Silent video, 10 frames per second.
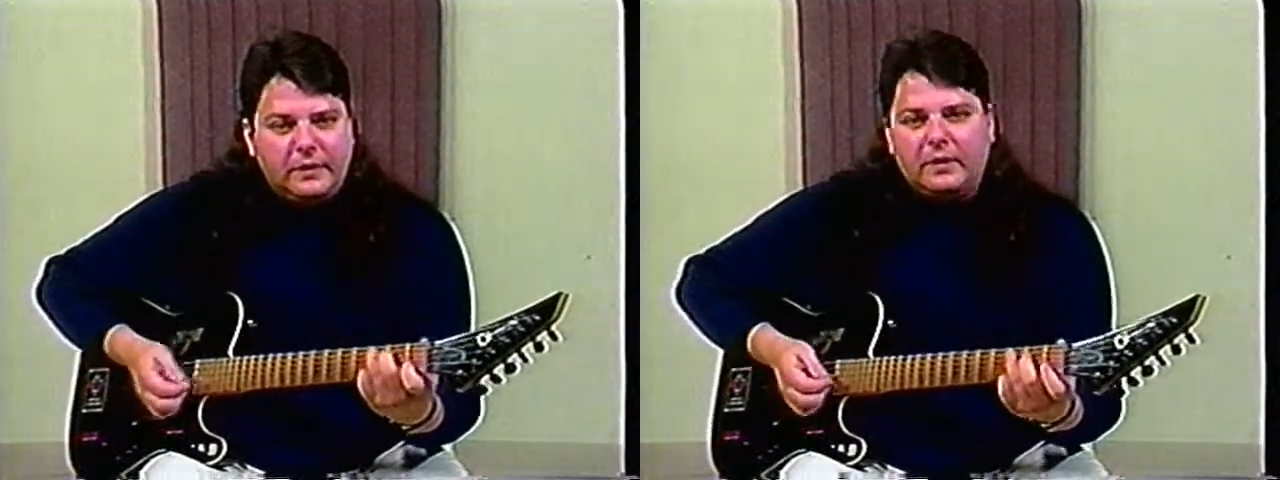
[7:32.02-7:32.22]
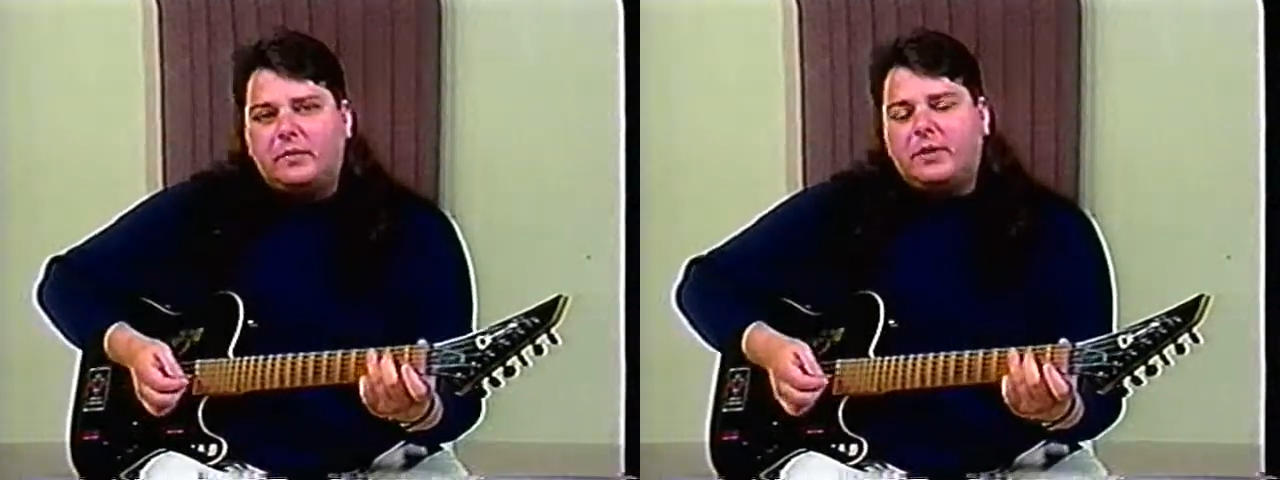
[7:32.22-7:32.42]

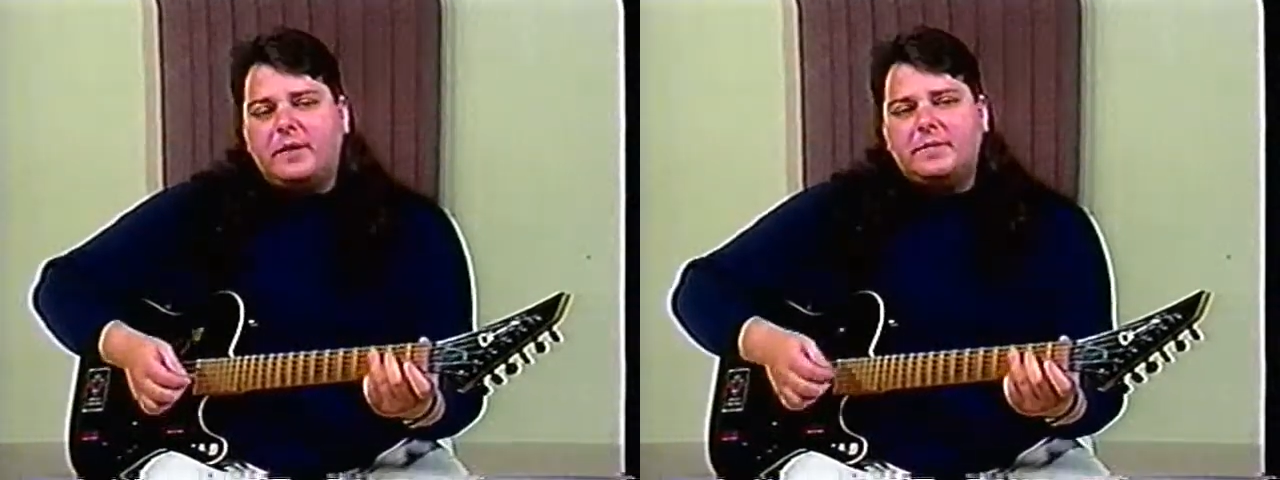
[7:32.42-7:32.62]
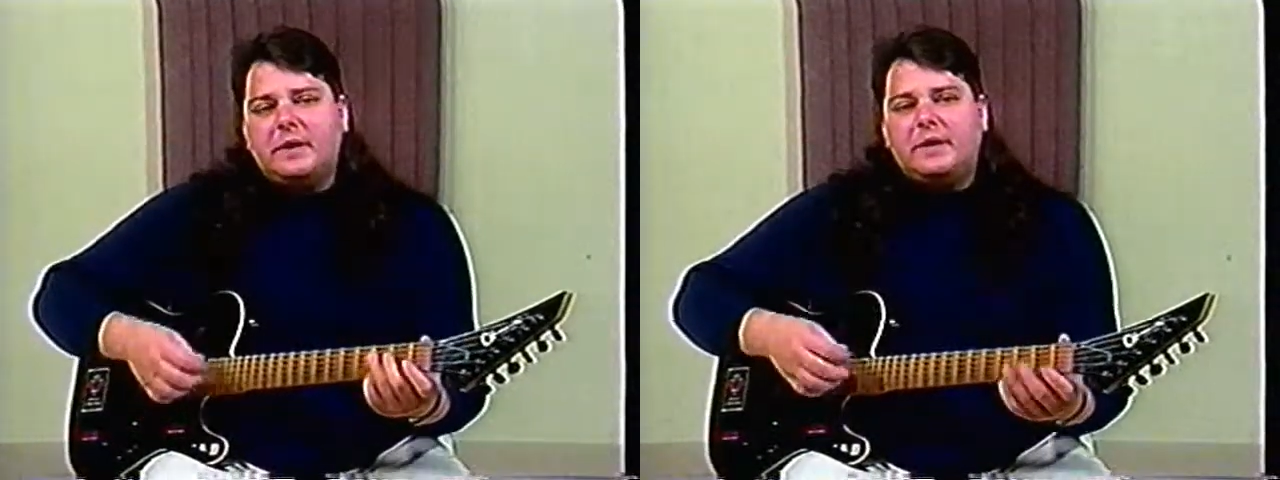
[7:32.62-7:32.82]

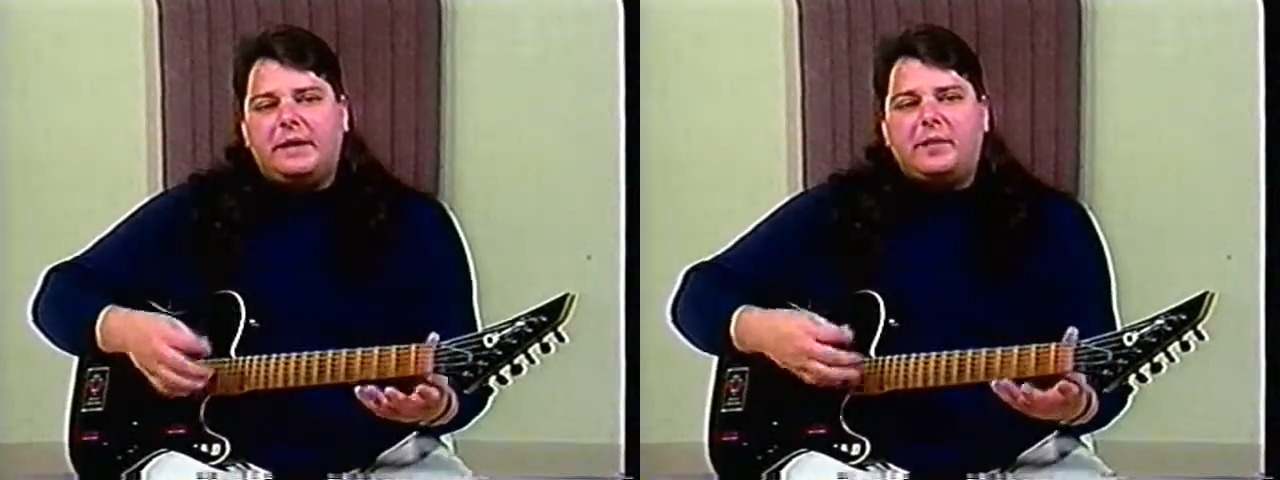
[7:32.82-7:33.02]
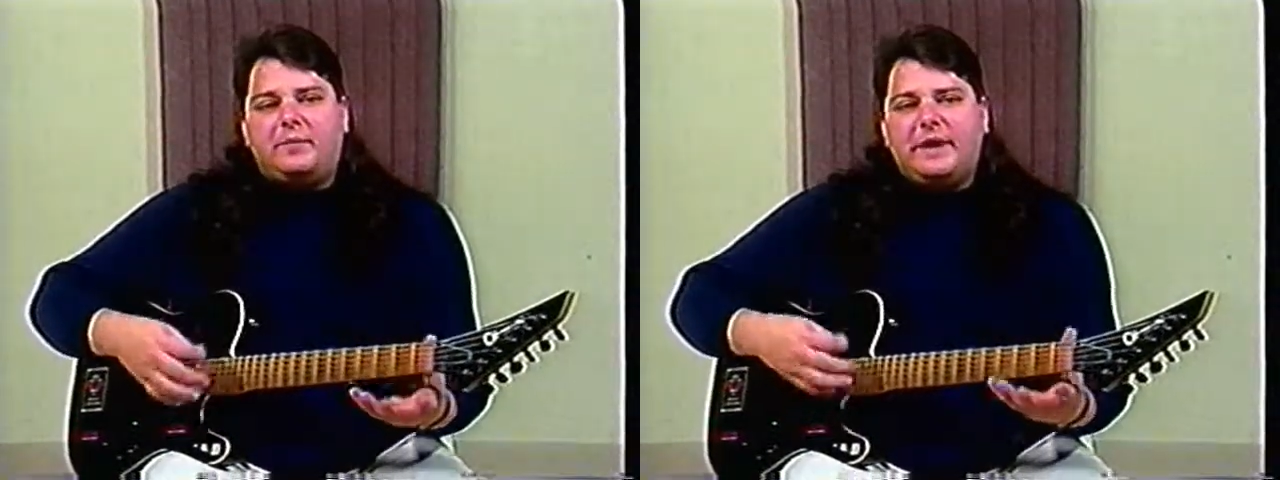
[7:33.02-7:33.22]
Okay,
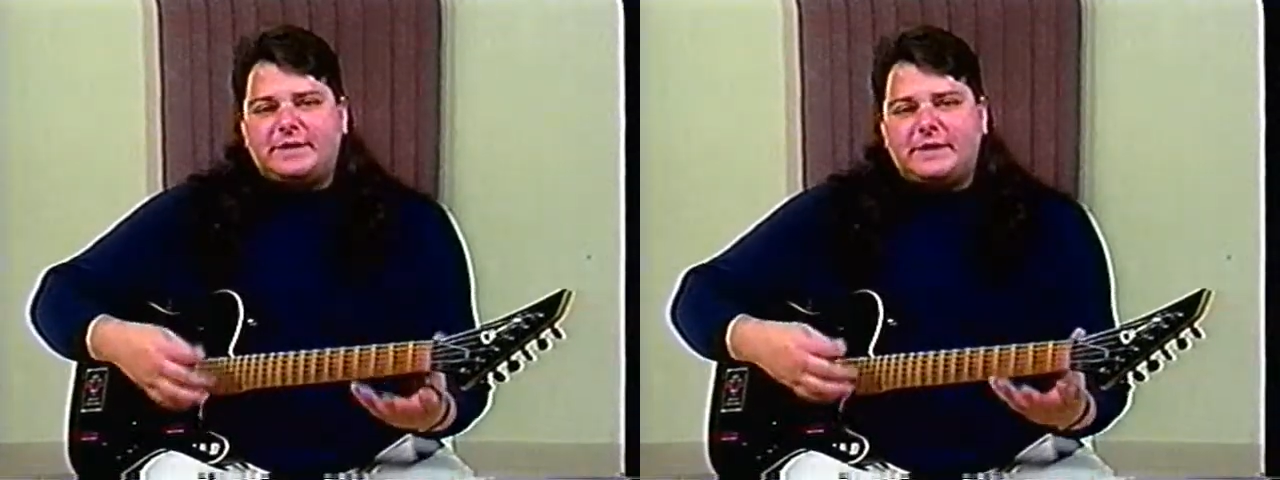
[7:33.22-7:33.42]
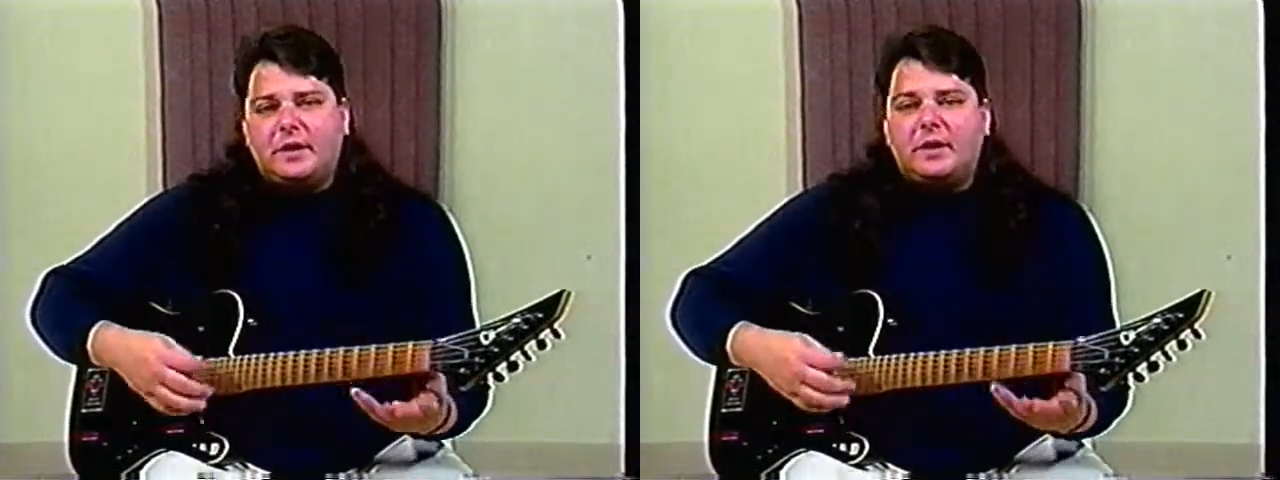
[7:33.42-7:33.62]
that
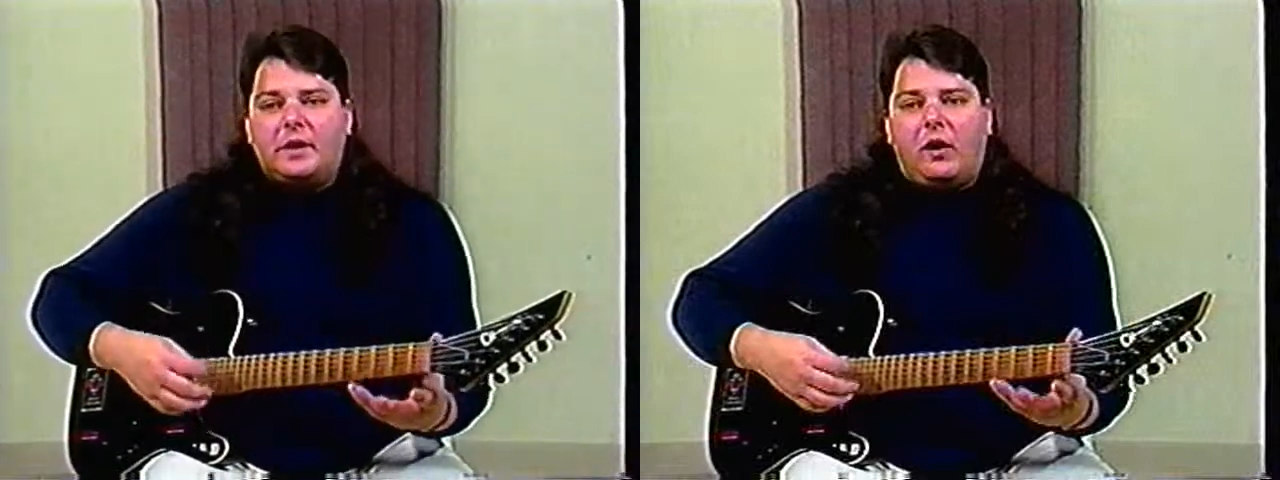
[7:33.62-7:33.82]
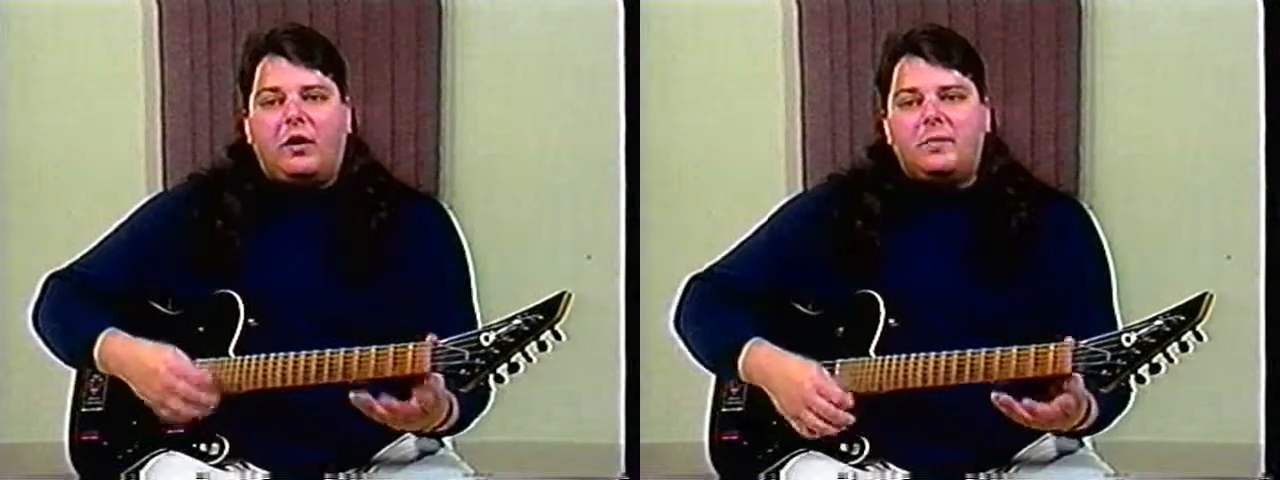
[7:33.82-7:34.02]
basic
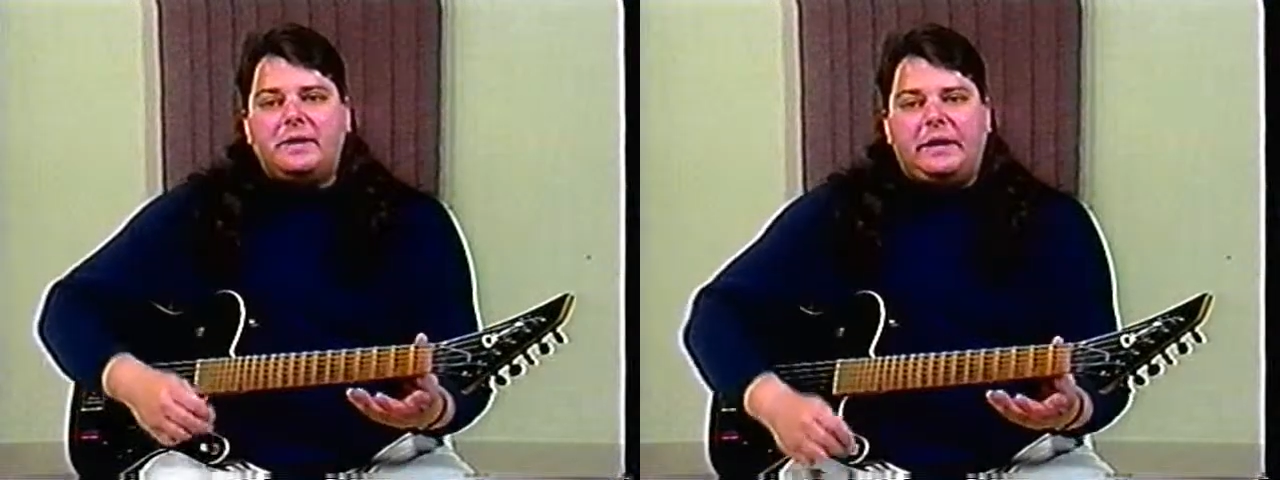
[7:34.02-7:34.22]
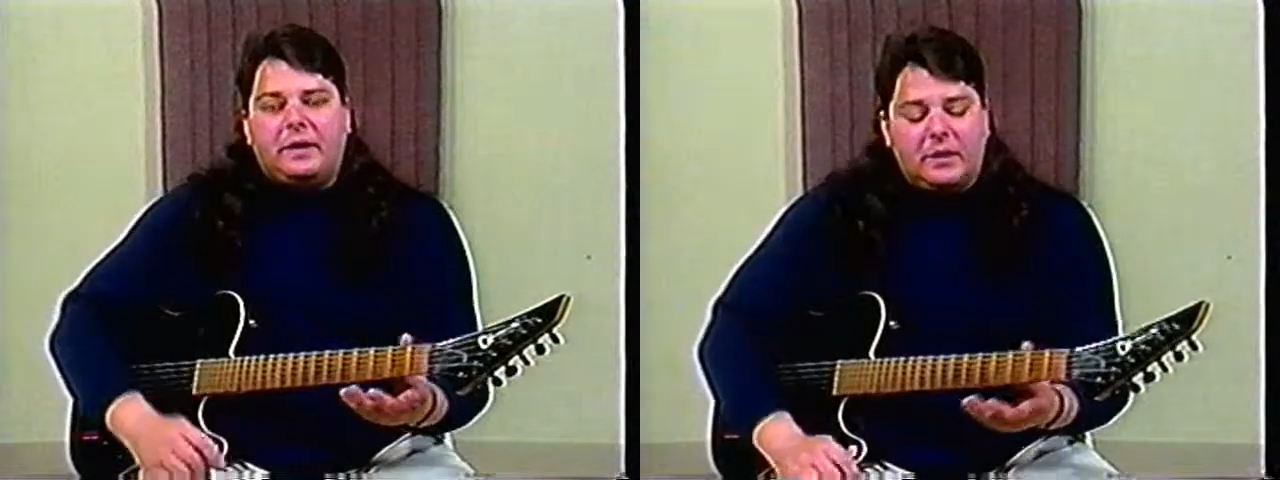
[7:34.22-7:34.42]
harmony,